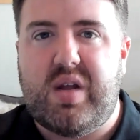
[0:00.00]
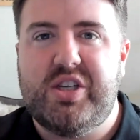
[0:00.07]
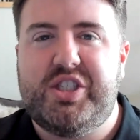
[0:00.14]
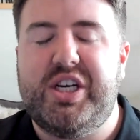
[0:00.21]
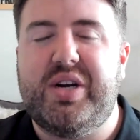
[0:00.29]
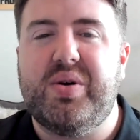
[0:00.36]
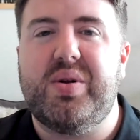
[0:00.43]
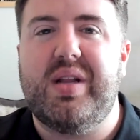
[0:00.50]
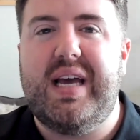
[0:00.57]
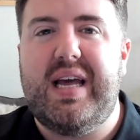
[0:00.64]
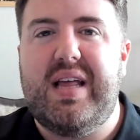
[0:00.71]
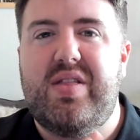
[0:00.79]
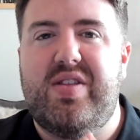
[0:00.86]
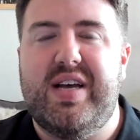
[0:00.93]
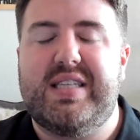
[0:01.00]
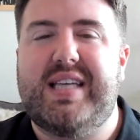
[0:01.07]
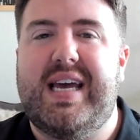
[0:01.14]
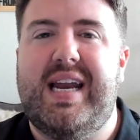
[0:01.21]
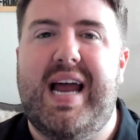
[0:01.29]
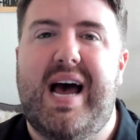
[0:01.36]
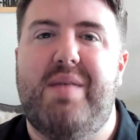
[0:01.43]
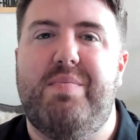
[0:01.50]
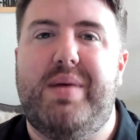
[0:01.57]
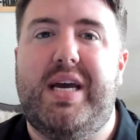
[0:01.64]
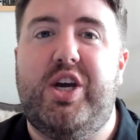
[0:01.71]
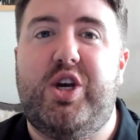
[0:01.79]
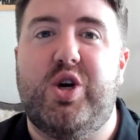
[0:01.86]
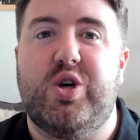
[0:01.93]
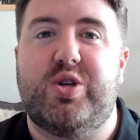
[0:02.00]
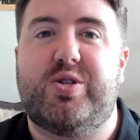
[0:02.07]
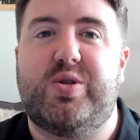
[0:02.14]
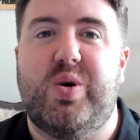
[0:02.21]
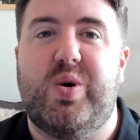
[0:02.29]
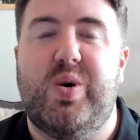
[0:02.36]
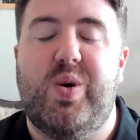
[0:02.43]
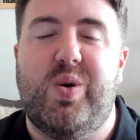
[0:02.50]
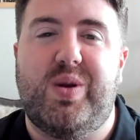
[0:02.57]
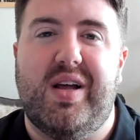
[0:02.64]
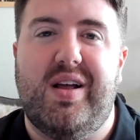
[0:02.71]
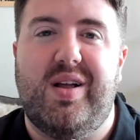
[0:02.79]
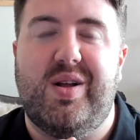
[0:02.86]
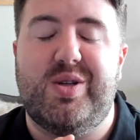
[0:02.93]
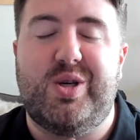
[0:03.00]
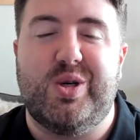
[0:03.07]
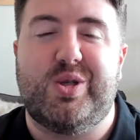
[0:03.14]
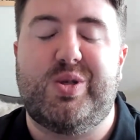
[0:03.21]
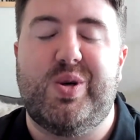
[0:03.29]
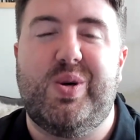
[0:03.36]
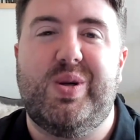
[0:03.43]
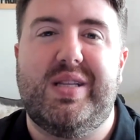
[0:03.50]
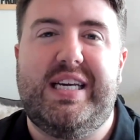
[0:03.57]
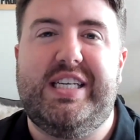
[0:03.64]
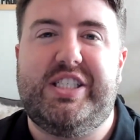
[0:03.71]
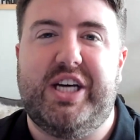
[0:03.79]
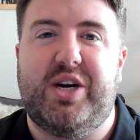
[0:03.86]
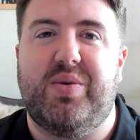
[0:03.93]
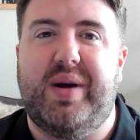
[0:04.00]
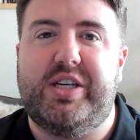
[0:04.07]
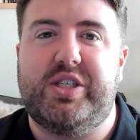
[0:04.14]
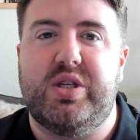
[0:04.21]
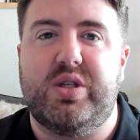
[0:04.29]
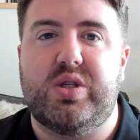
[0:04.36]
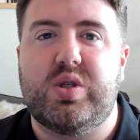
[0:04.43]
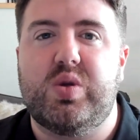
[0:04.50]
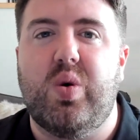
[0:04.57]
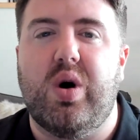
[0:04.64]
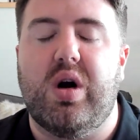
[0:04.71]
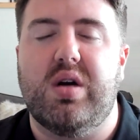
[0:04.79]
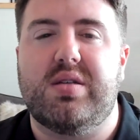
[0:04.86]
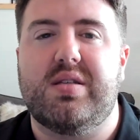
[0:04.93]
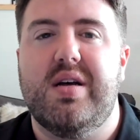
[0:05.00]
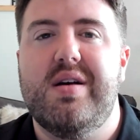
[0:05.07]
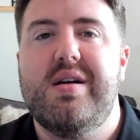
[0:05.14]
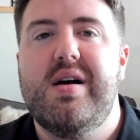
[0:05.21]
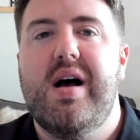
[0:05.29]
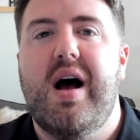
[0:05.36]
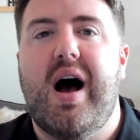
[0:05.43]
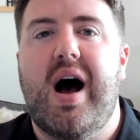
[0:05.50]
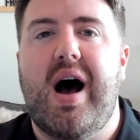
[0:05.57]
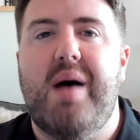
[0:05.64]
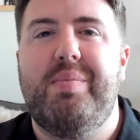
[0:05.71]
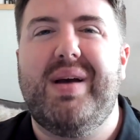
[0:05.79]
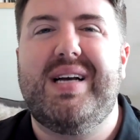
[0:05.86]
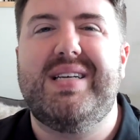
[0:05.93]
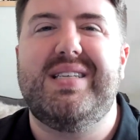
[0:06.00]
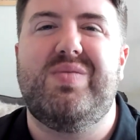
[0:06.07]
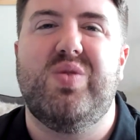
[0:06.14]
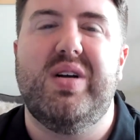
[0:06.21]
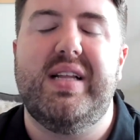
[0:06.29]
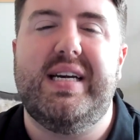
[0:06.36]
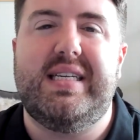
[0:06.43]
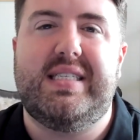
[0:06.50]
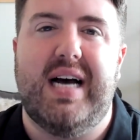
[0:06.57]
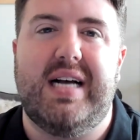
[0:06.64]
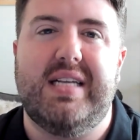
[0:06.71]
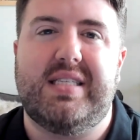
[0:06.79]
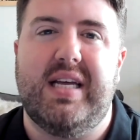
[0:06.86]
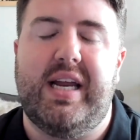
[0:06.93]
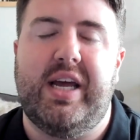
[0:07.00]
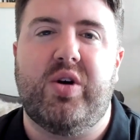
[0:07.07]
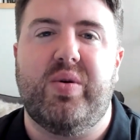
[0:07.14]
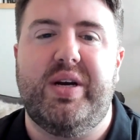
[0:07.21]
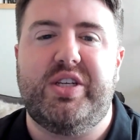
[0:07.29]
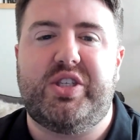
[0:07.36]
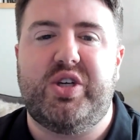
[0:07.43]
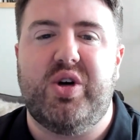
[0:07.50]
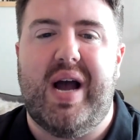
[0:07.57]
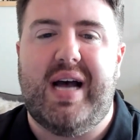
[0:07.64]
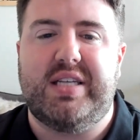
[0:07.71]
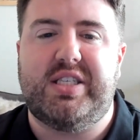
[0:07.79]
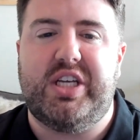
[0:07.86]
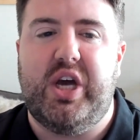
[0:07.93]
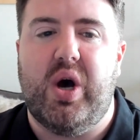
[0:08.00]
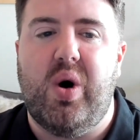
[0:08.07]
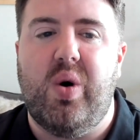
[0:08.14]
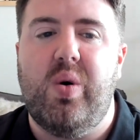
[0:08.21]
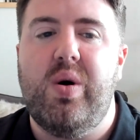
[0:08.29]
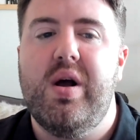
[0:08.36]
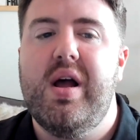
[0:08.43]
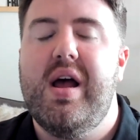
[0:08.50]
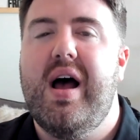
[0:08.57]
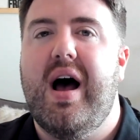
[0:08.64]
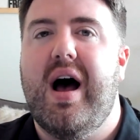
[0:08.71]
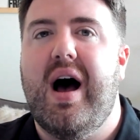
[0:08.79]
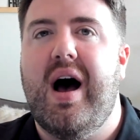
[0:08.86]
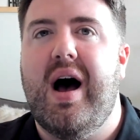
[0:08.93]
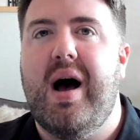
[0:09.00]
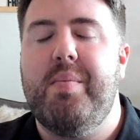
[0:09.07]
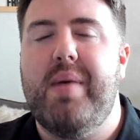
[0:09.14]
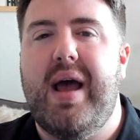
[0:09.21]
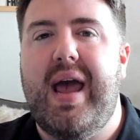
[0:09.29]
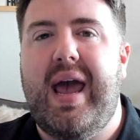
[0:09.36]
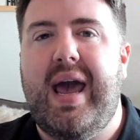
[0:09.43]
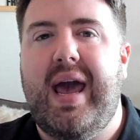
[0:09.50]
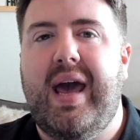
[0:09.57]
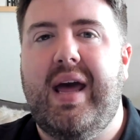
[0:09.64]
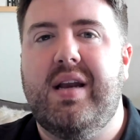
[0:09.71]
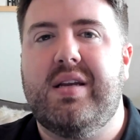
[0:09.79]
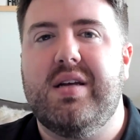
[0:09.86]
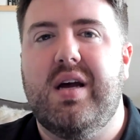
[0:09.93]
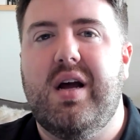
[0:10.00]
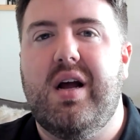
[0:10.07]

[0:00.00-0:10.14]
generally this cannot be your sole lead generation source, because it really doesn't increase your SEO and